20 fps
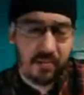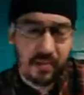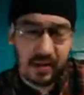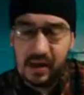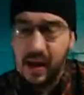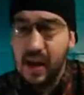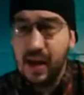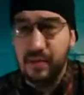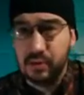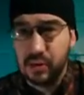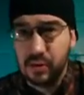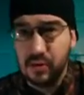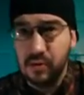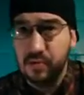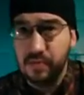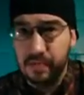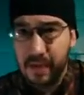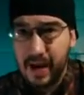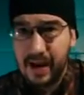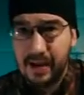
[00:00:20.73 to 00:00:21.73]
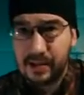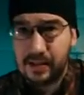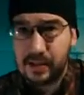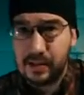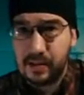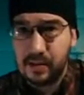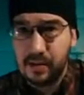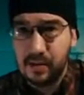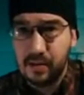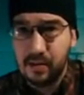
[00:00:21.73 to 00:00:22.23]
The absolute
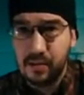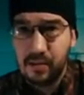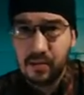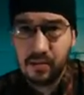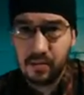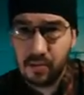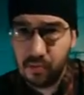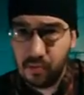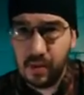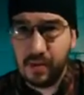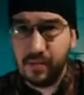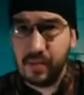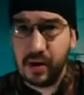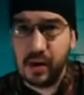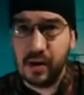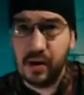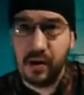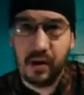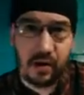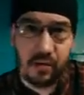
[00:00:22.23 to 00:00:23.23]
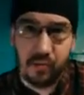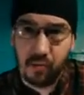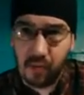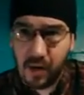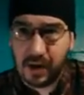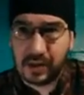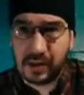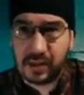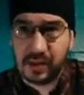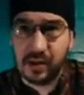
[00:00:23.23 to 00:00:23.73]
best women in
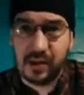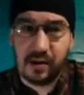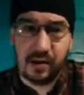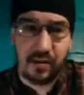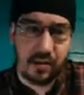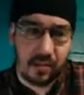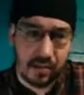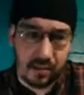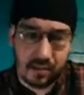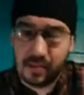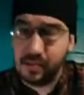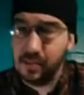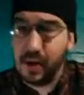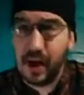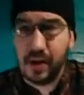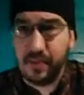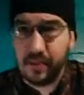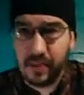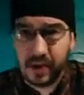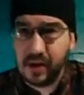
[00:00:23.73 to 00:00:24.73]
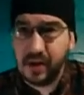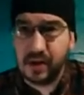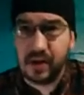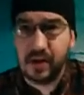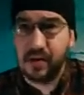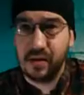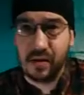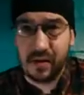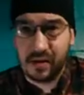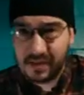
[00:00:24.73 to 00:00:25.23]
wrestling, in my
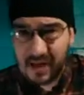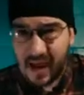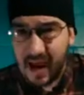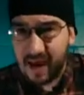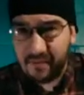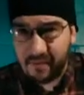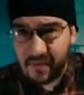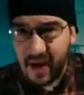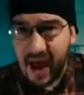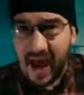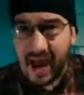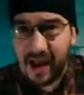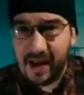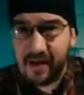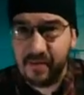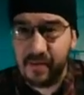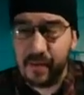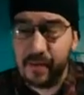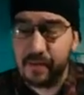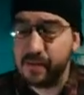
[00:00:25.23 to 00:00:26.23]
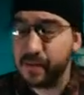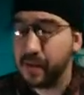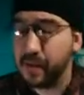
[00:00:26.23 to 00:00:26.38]
opinion, the top five